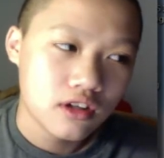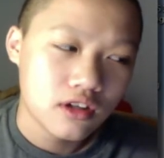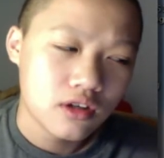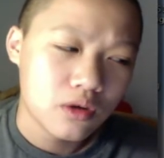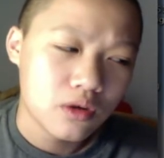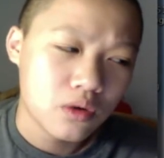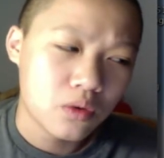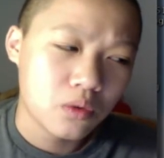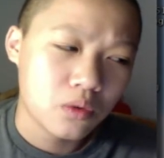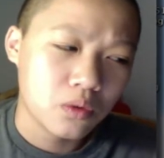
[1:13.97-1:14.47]

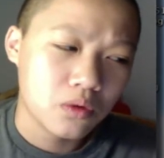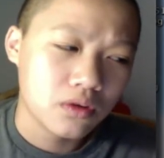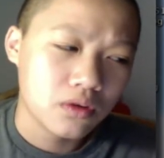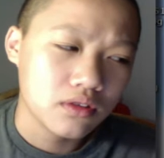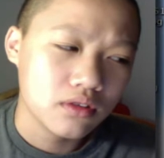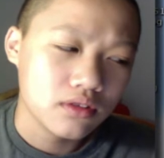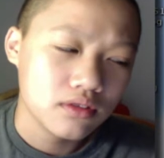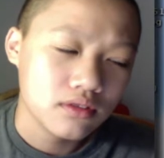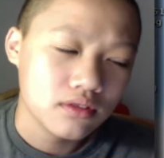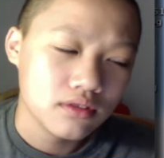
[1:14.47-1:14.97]

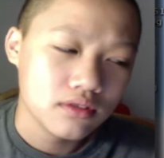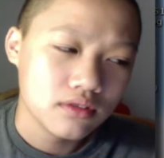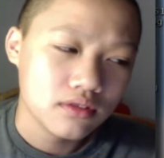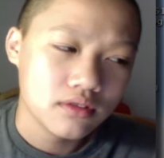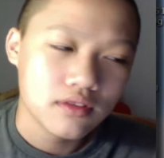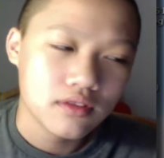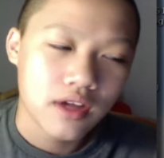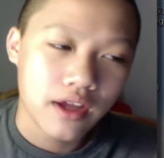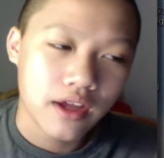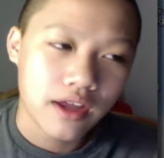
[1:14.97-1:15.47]
cool,
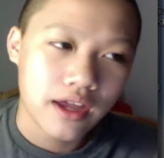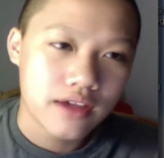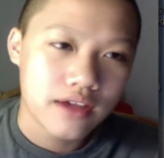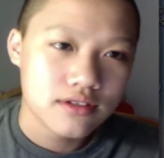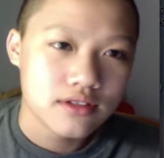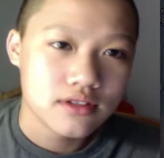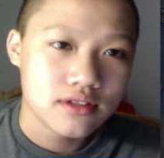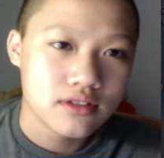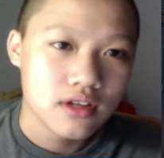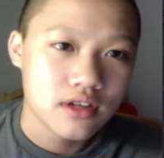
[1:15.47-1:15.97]
I
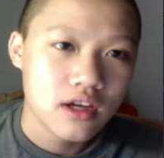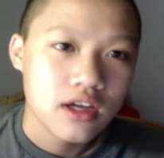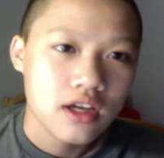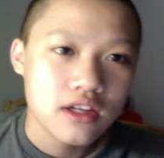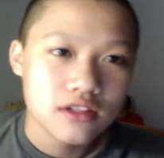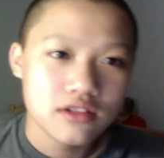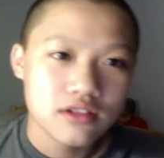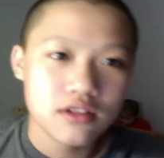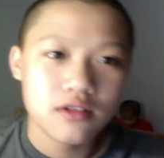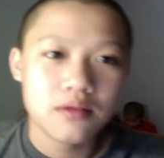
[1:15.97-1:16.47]
guess.
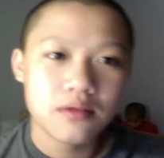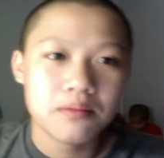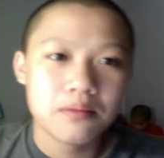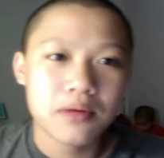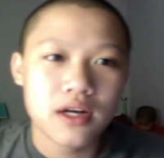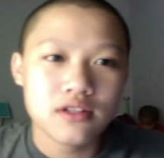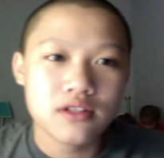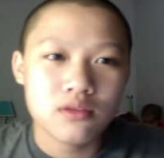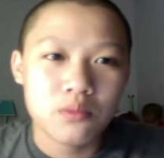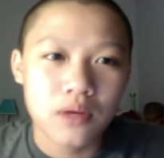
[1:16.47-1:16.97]
So you
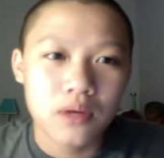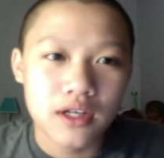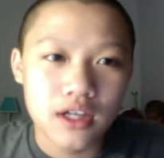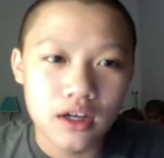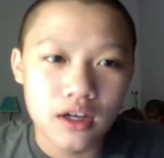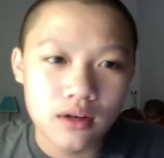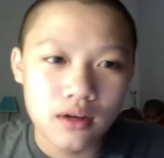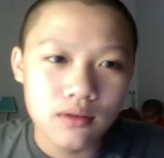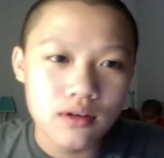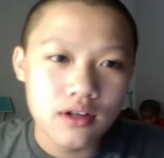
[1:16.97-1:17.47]
press
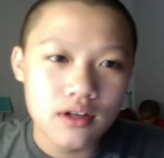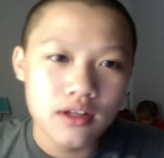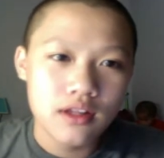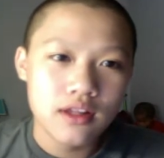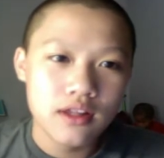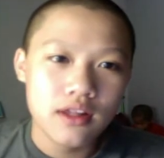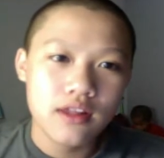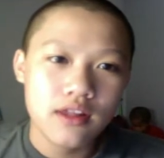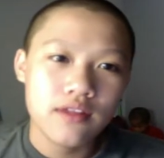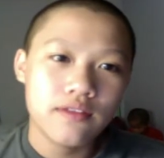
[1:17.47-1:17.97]
window,
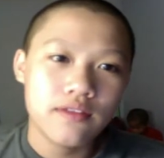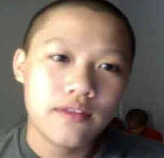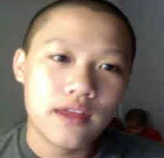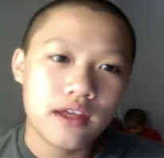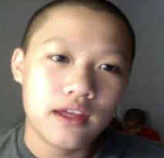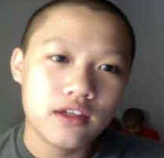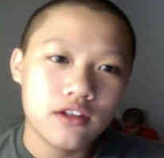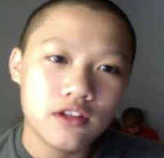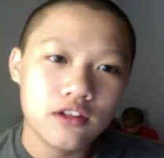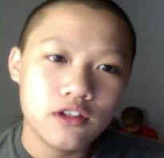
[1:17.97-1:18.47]

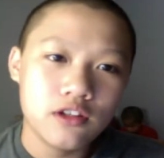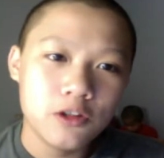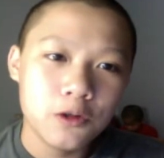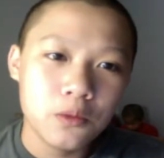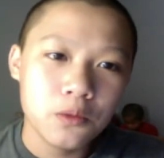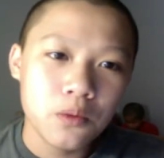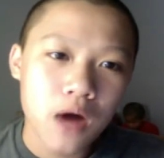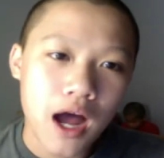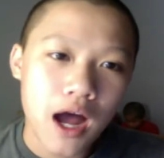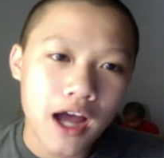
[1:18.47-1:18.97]
then
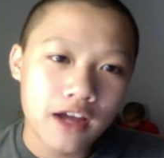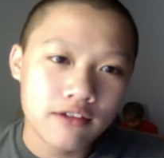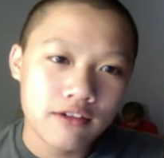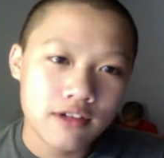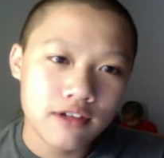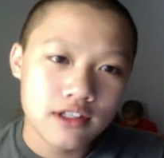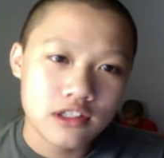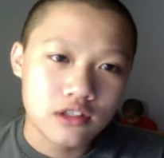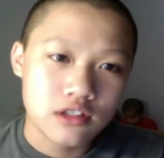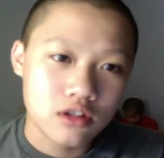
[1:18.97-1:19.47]
UI
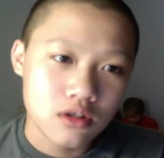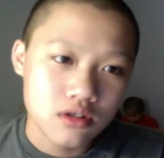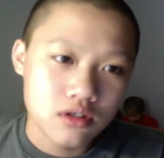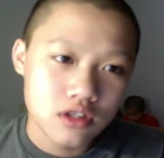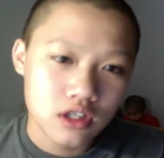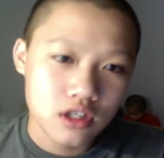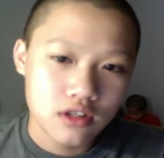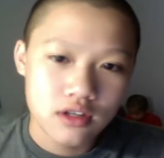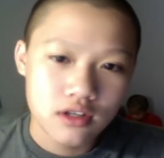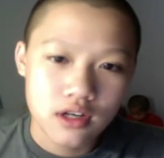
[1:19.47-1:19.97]

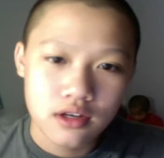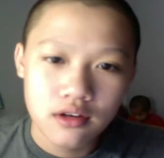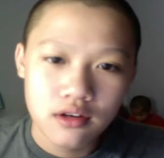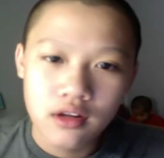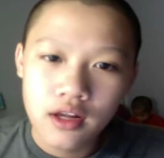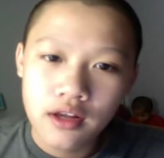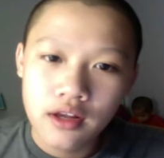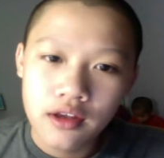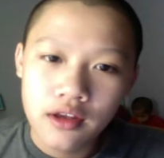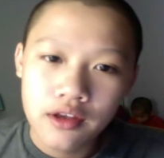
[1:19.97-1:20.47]
resolution.
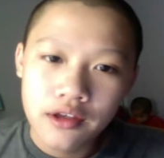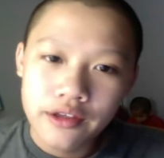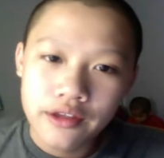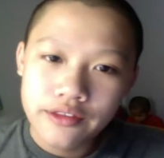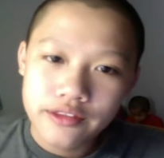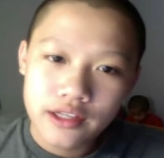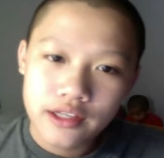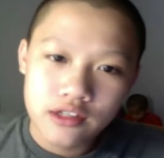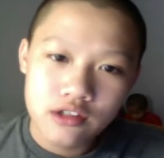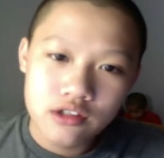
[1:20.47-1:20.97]

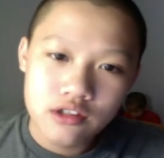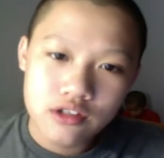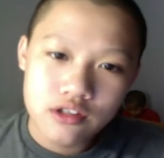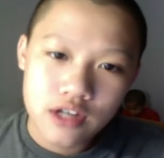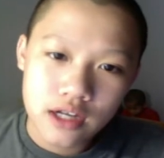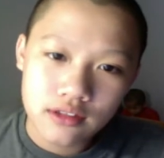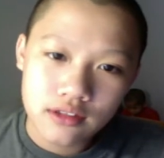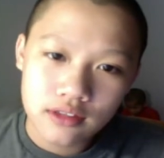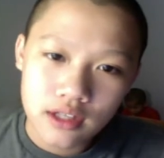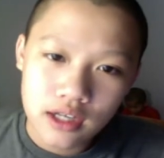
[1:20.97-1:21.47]
Then you
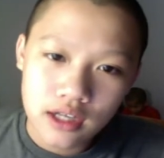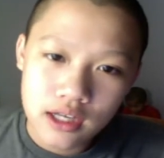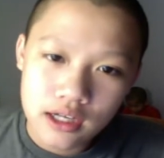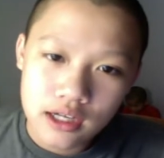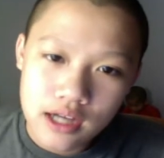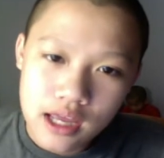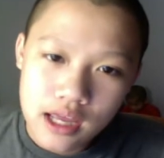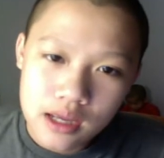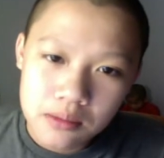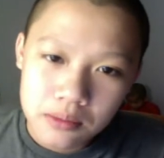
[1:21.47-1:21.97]
check the
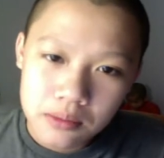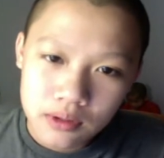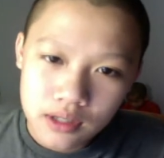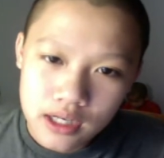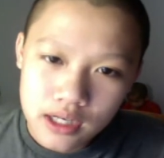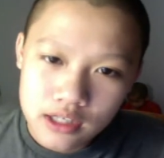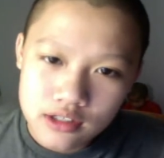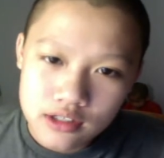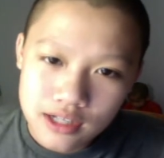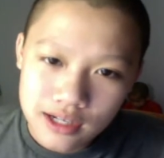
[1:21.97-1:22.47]
enable
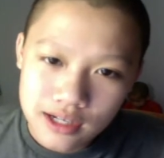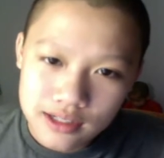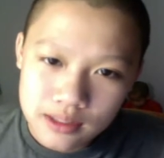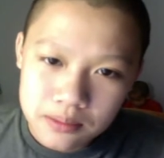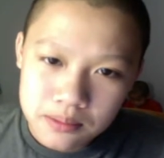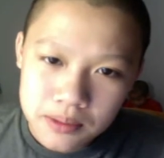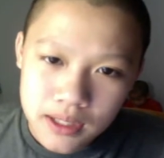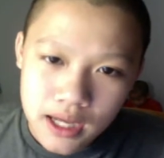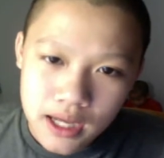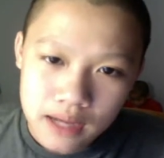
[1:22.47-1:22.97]

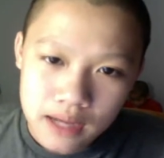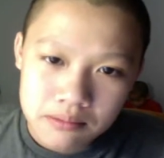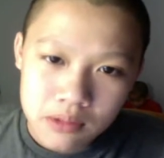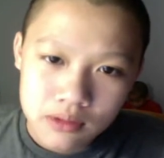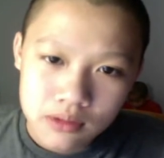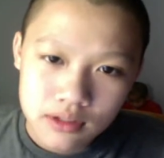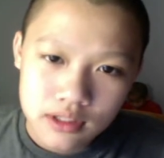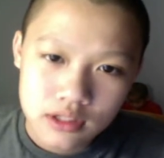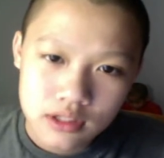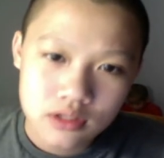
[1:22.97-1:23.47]
HIDPI mo
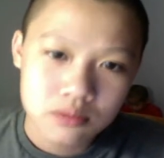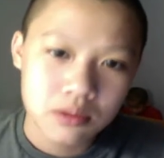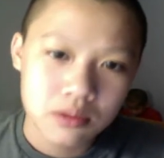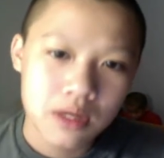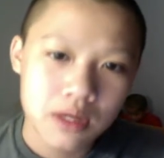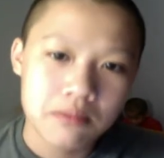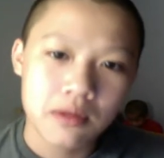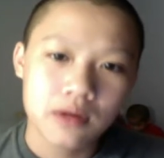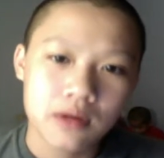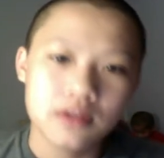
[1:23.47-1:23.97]
display
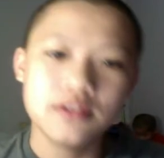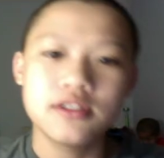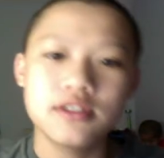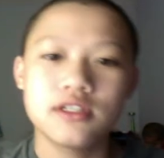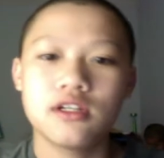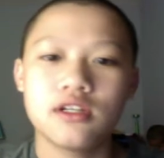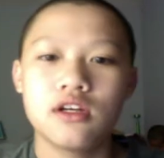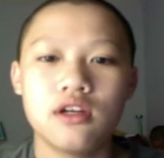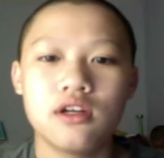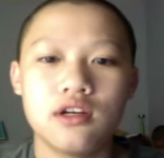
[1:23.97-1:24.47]
modes.
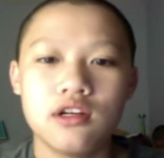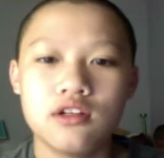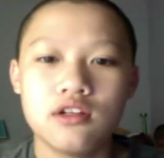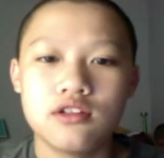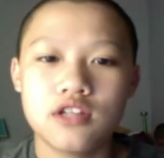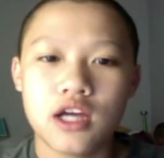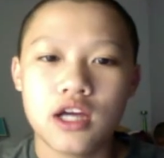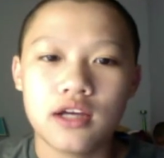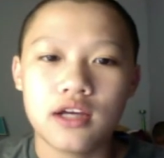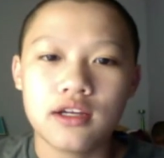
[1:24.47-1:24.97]

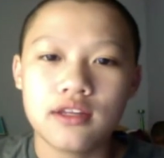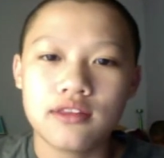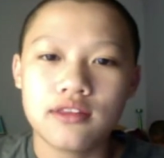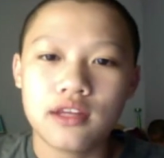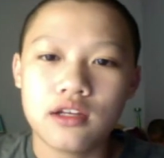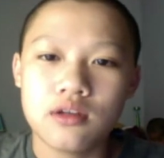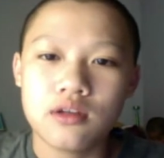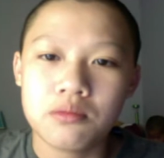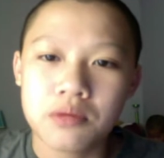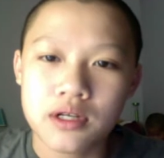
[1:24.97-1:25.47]
Check it,
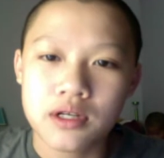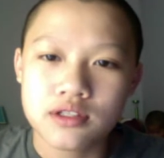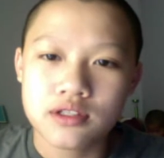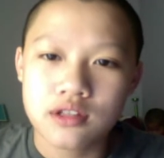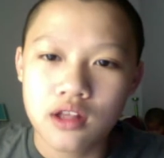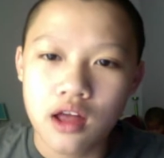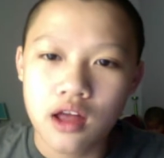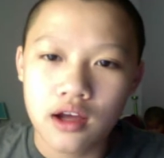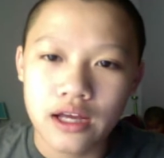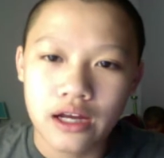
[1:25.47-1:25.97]
then you press
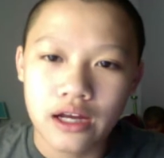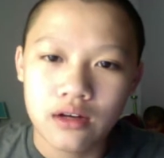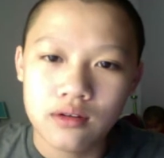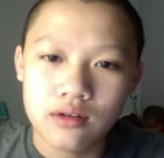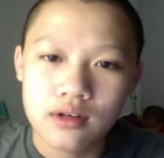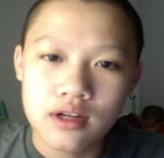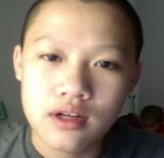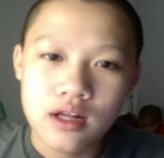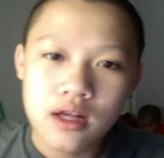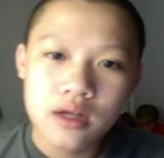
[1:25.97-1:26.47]
log
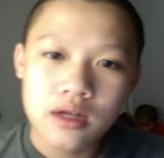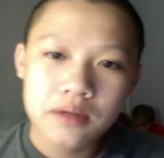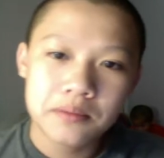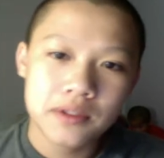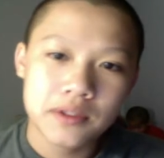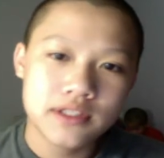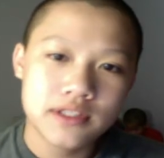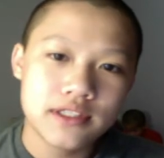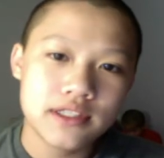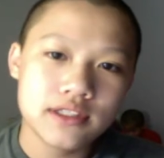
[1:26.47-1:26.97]
out.
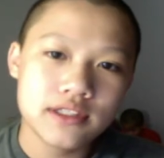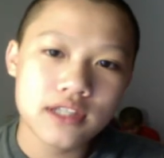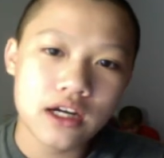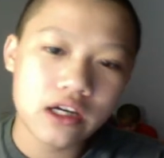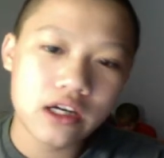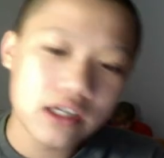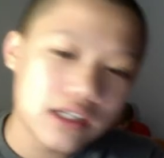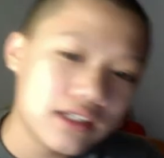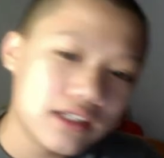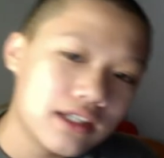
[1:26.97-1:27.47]
But since I
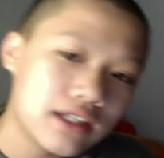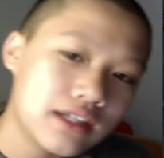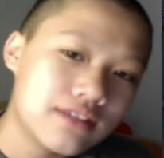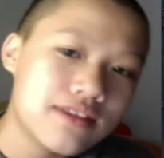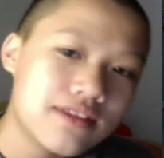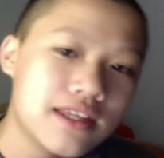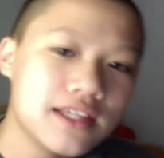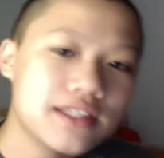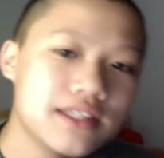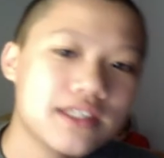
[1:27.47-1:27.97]
already did
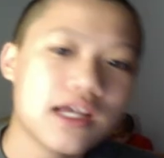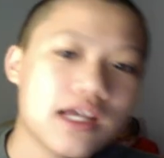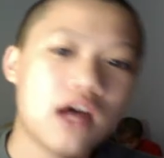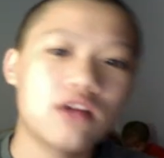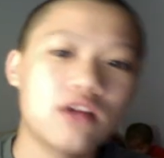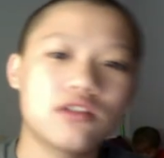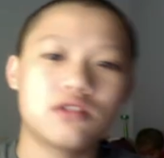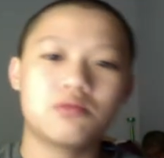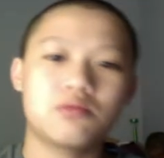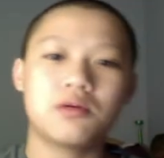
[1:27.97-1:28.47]
this, I'll
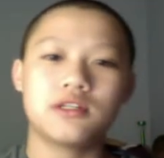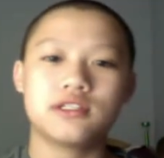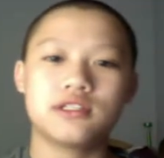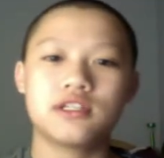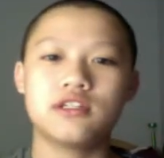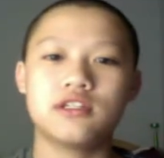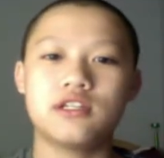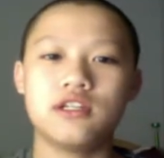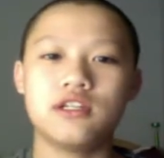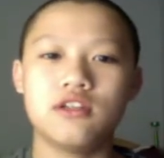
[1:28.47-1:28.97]
just press
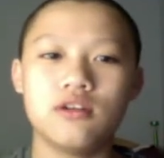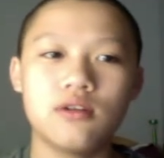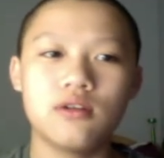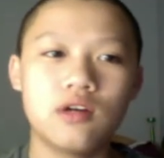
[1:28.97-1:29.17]
continue.